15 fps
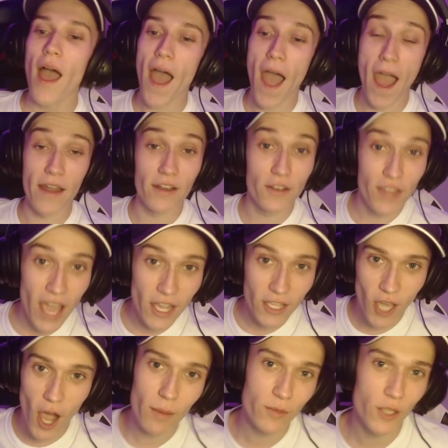and their
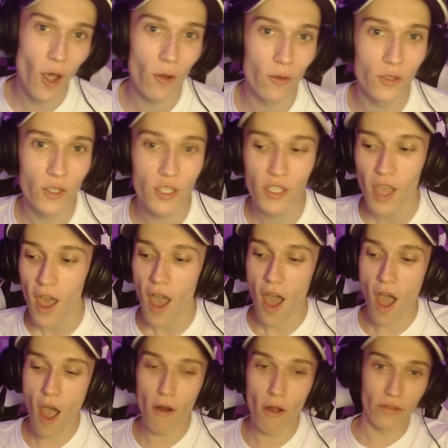time zones
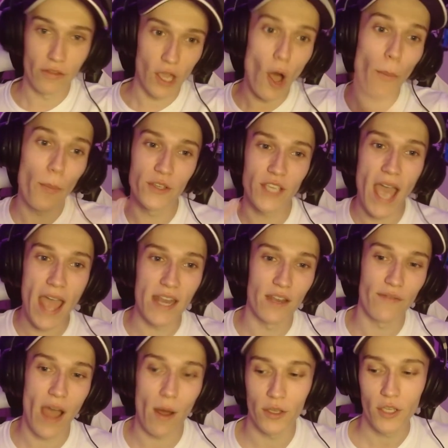are on the opposite end
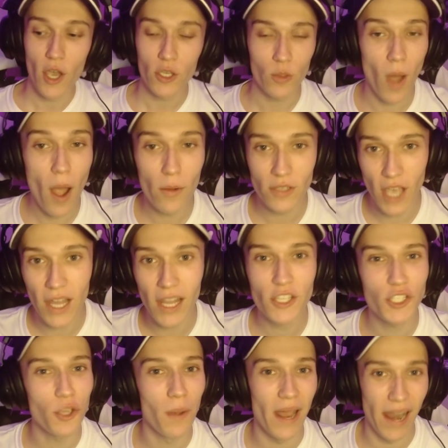of ours. So I was like, let's
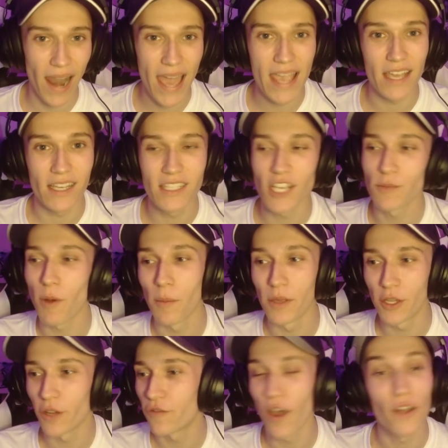do it late, because that's probably
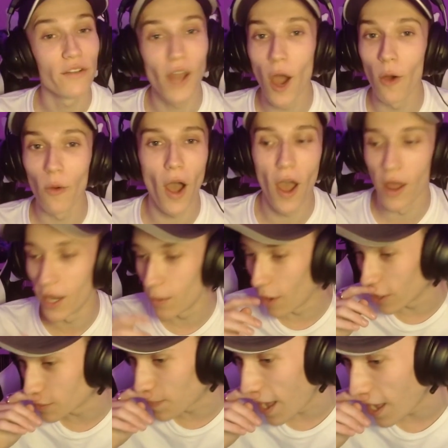good for her. No, early
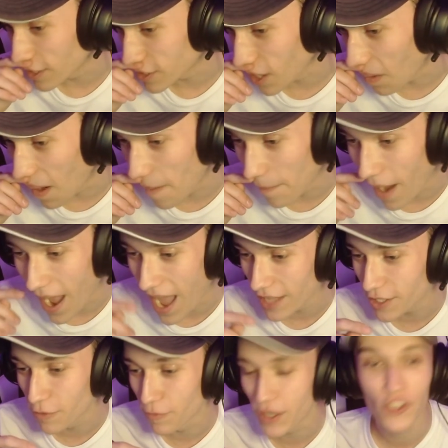works better. So I had
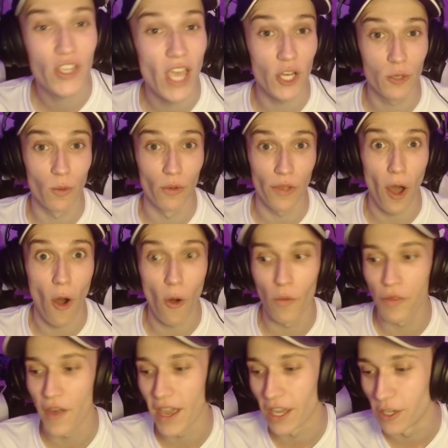to reschedule the whole
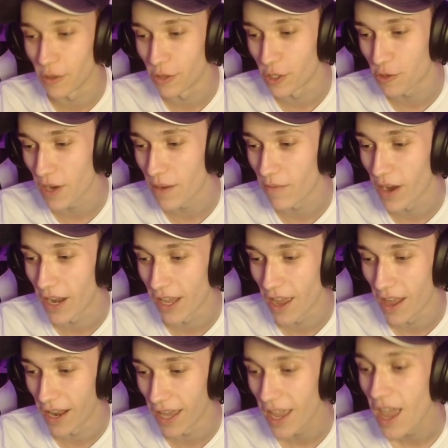thing and do the stream really
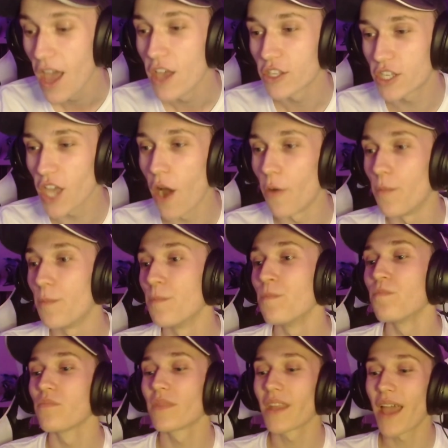early. So,
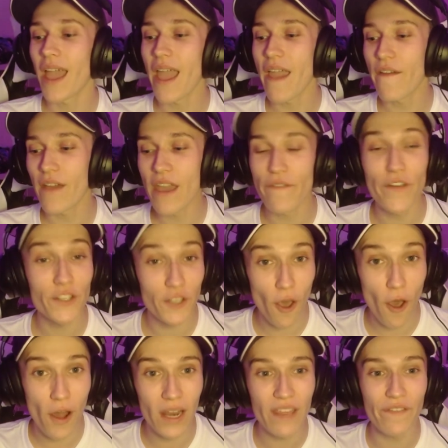if it's
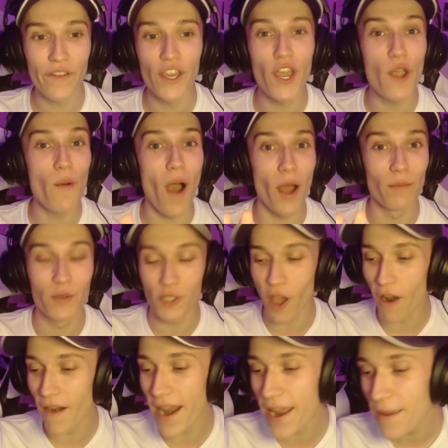early for you, I'm
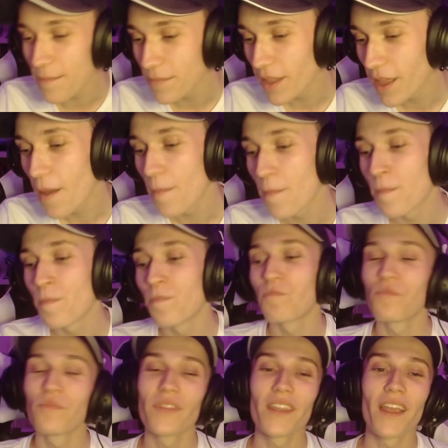sorry.
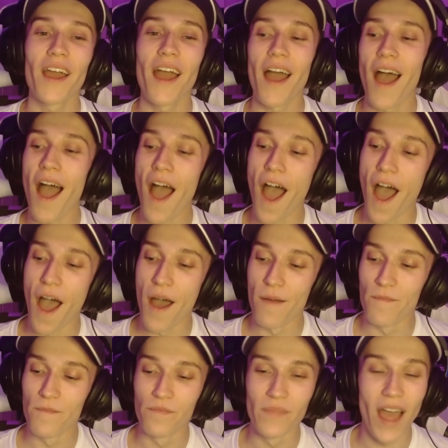
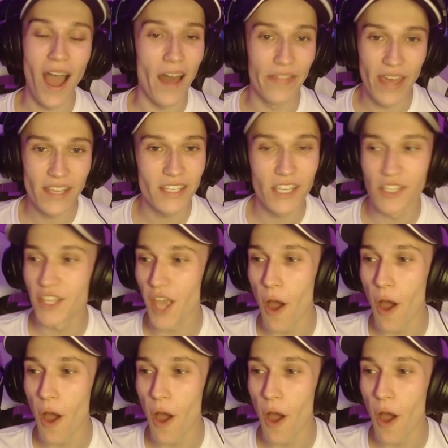This is the